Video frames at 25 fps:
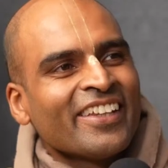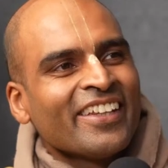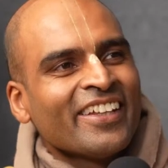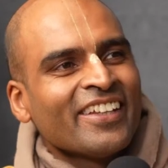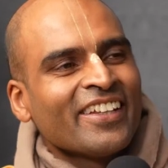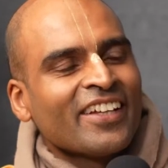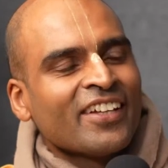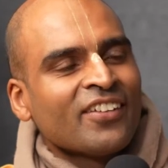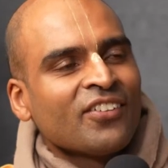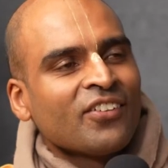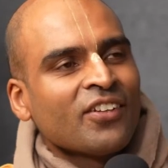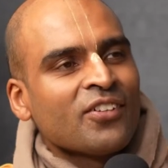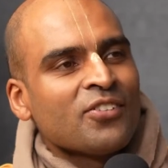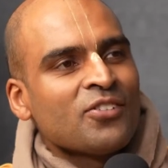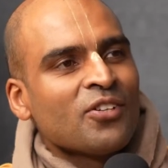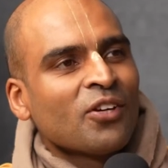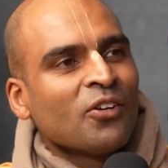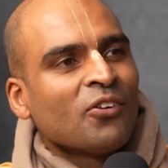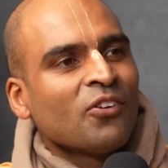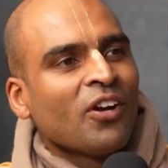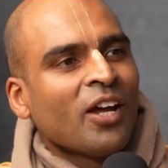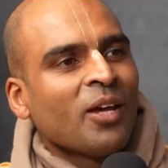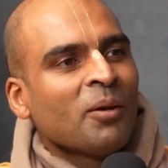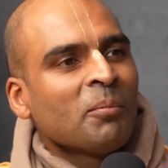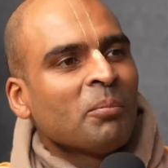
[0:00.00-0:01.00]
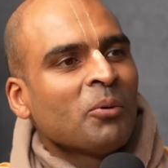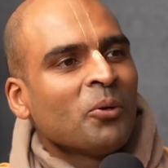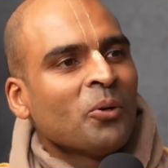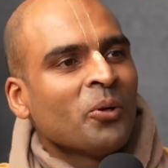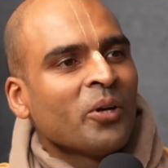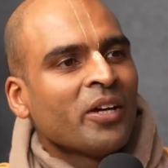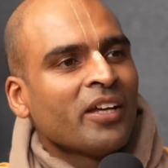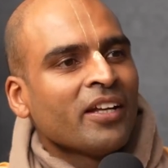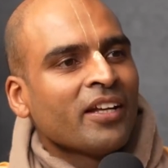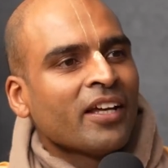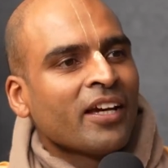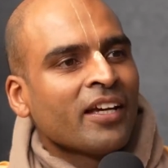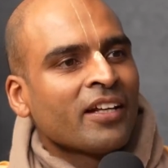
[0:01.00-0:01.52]
think that's such a great
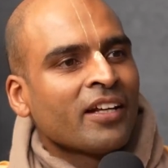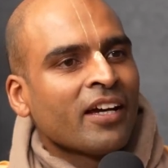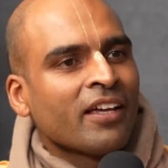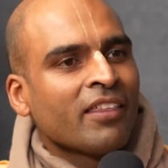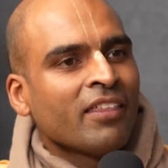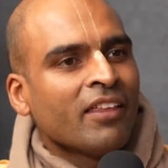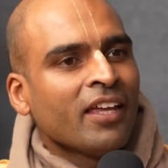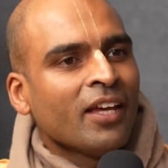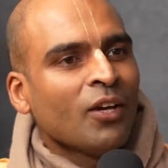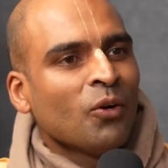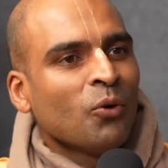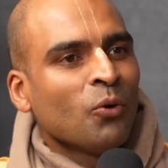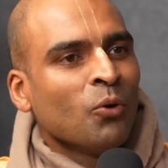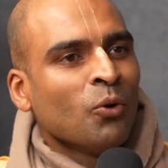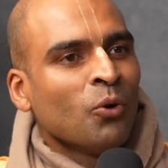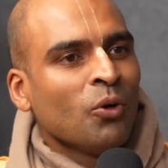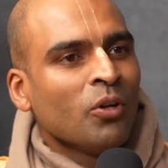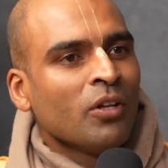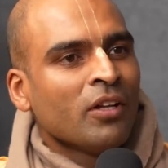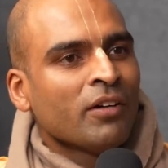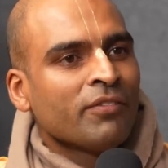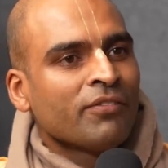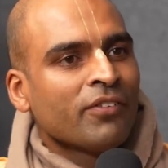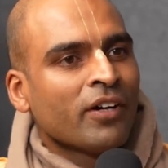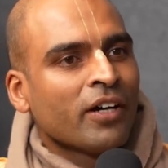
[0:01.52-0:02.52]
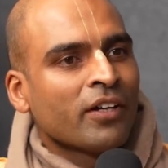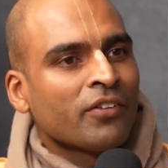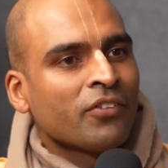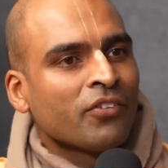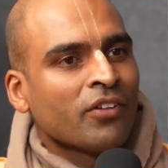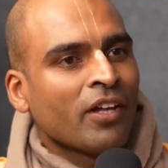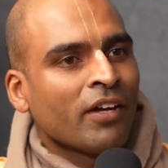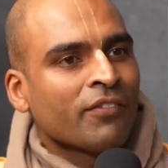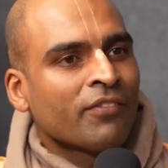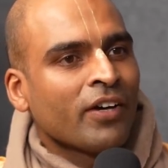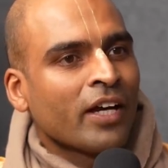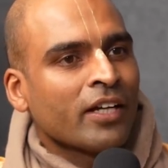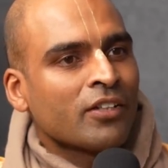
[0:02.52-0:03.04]
point. And I think all of us
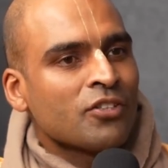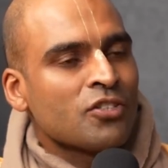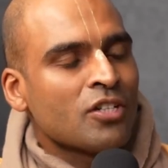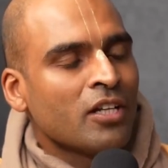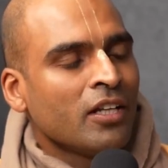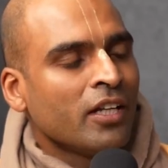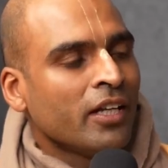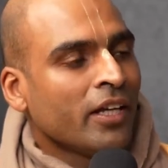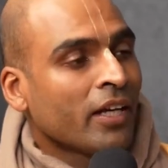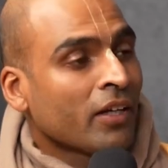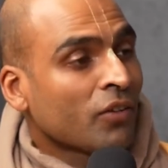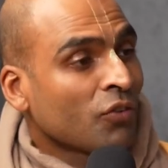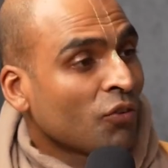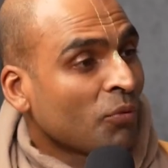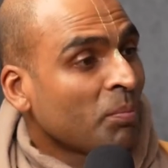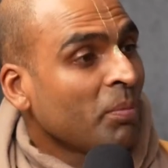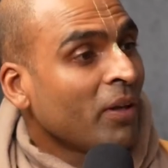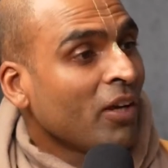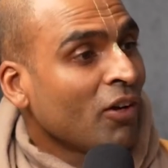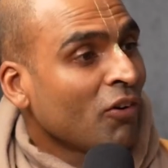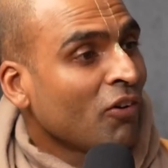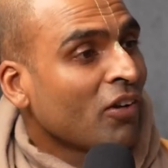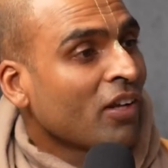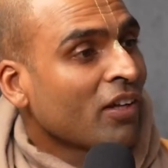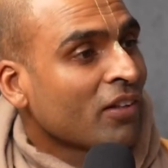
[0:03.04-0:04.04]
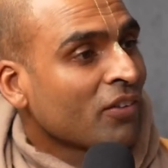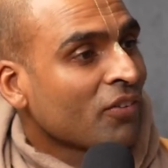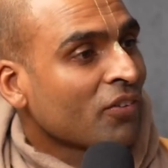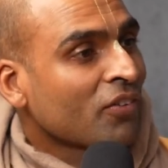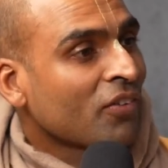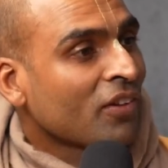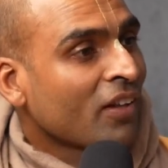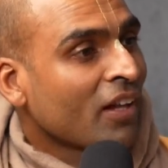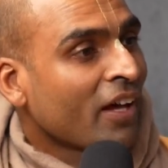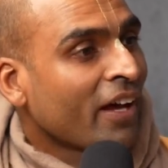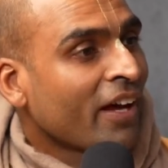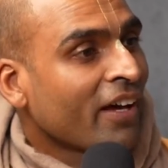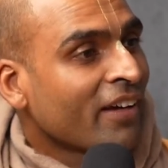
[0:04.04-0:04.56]
have actually
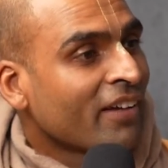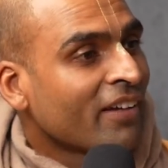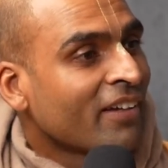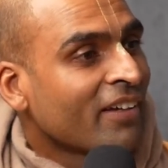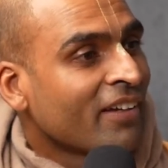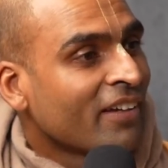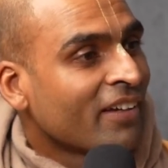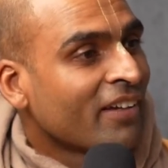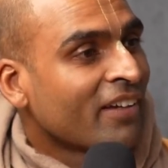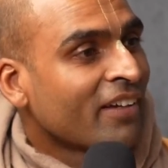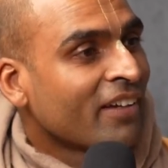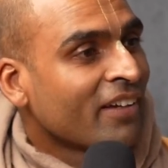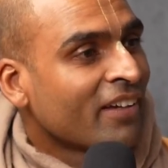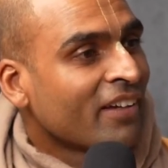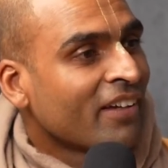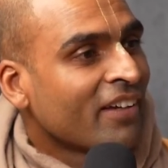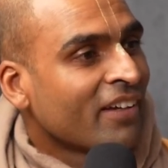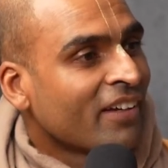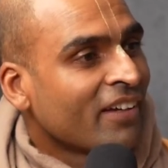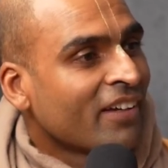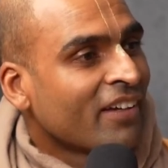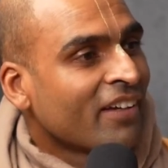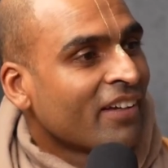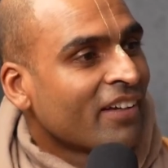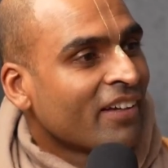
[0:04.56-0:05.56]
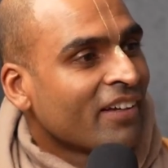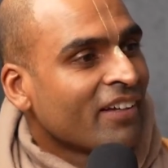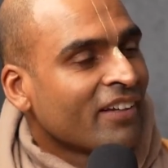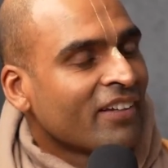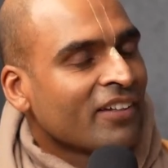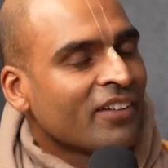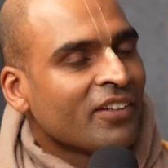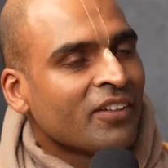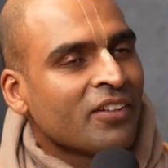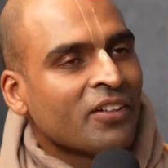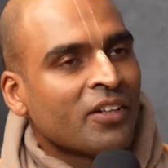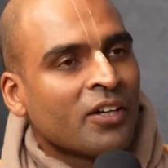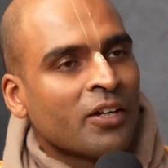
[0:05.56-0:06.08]
experienced that.
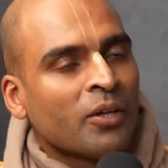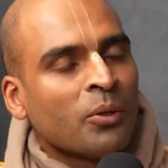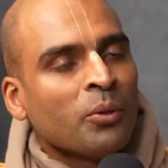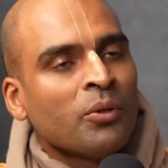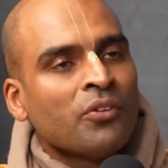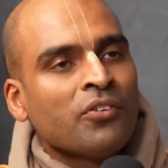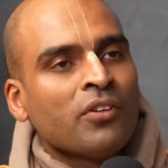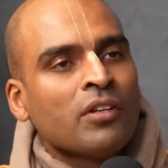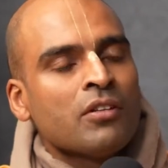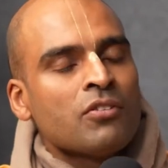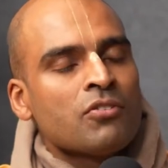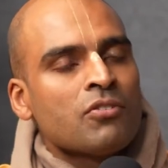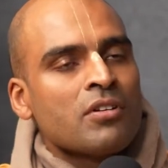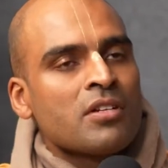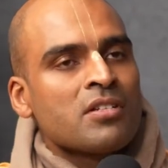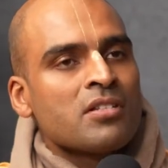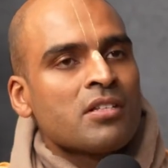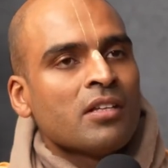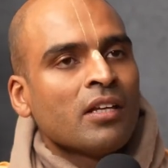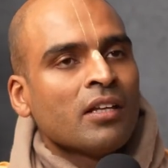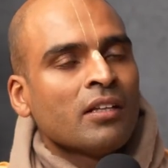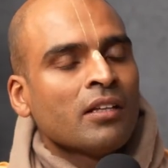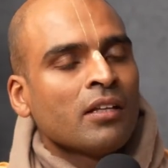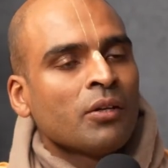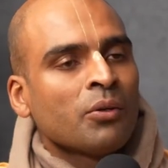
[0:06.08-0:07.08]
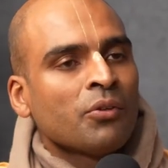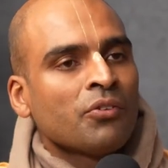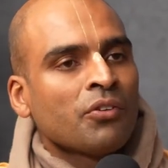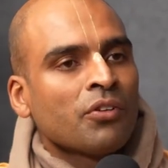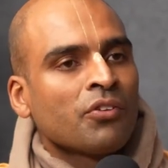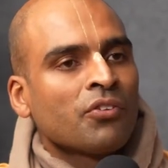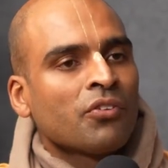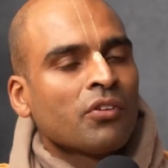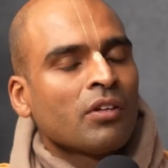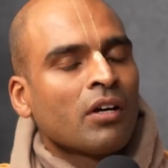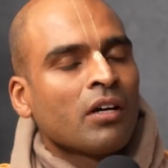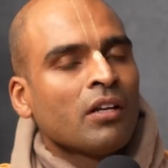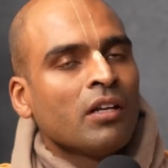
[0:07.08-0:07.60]
It was interesting. There was a
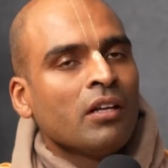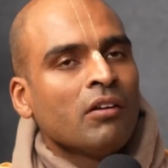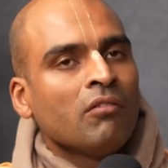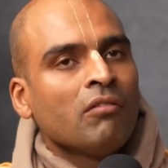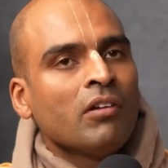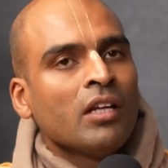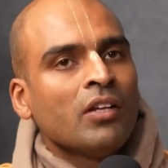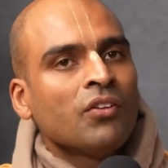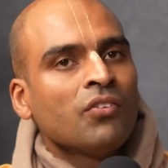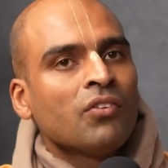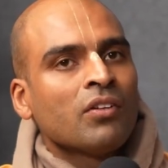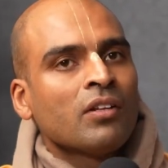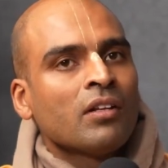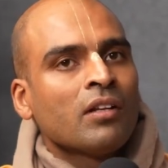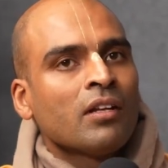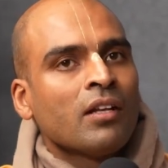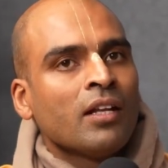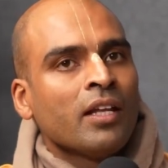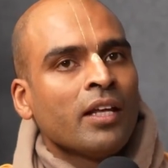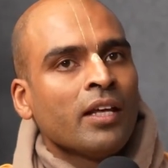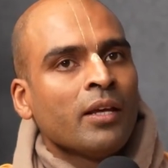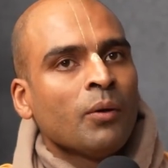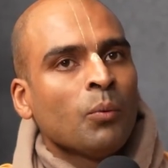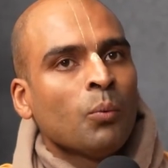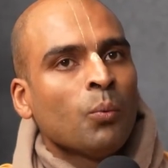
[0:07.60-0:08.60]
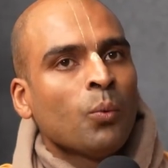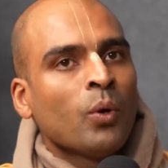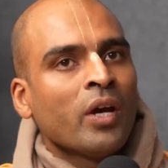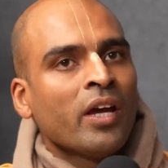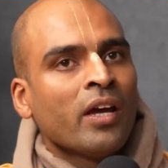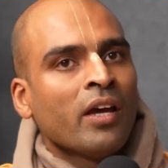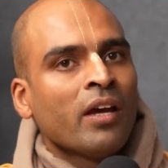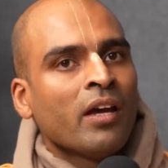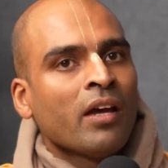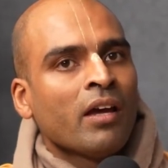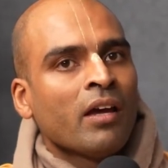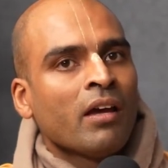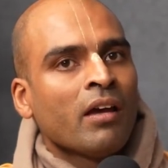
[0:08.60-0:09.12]
study recently
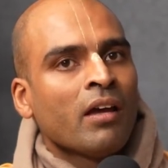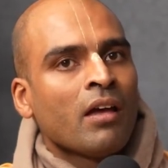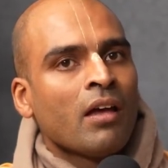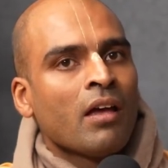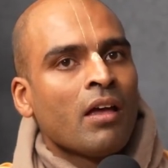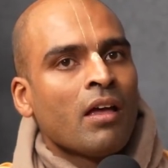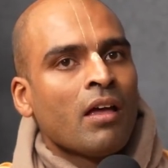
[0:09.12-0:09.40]
where